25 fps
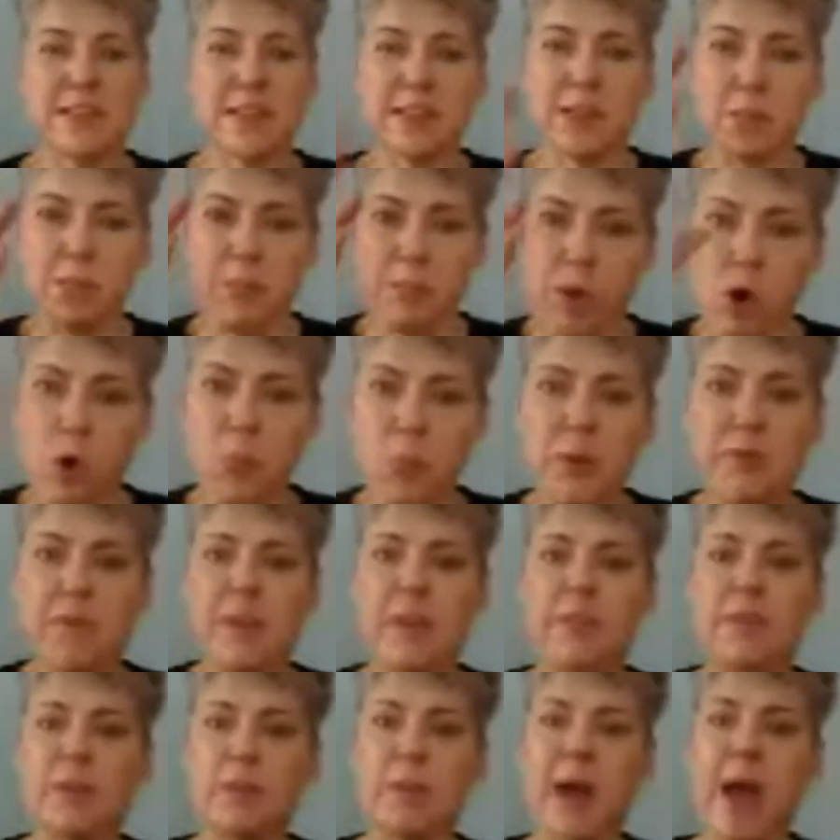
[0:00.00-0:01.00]
it's like the
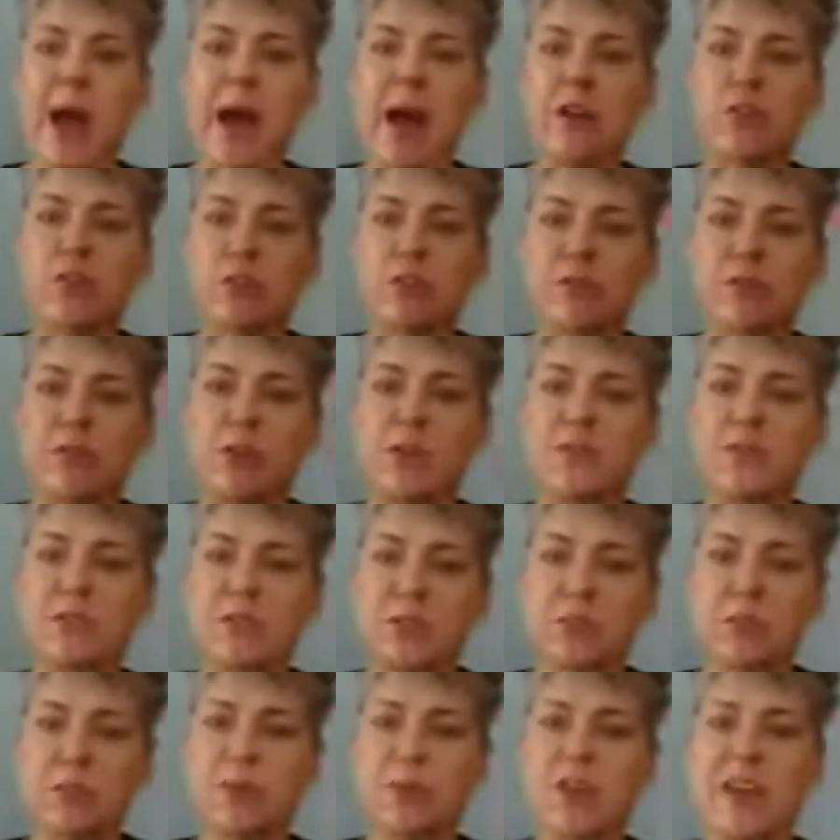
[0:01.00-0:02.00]
moment that the pattern
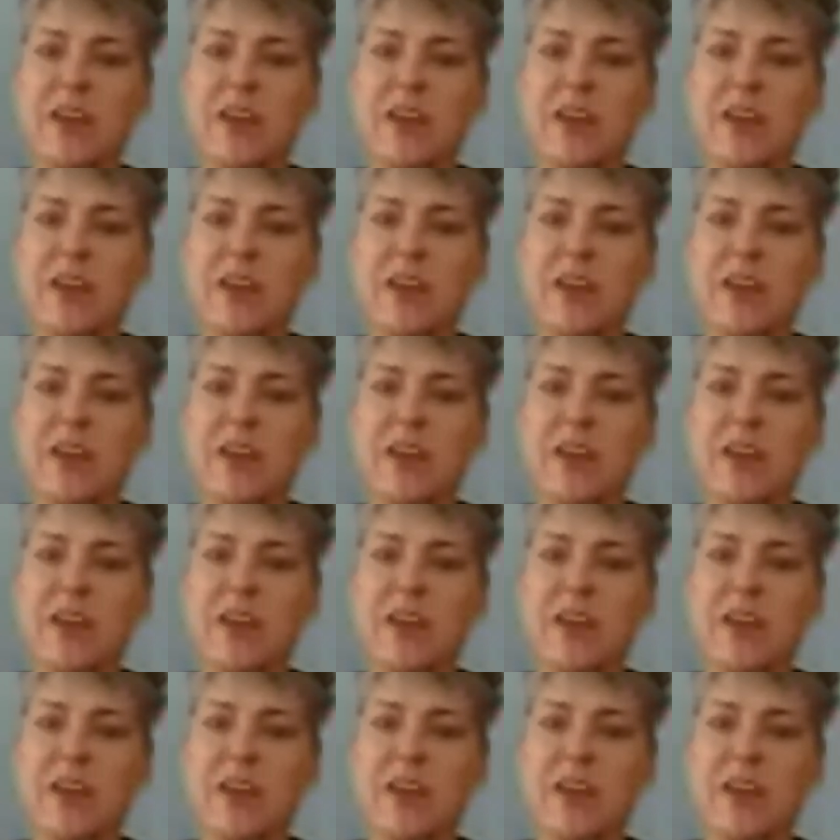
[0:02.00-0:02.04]
falls into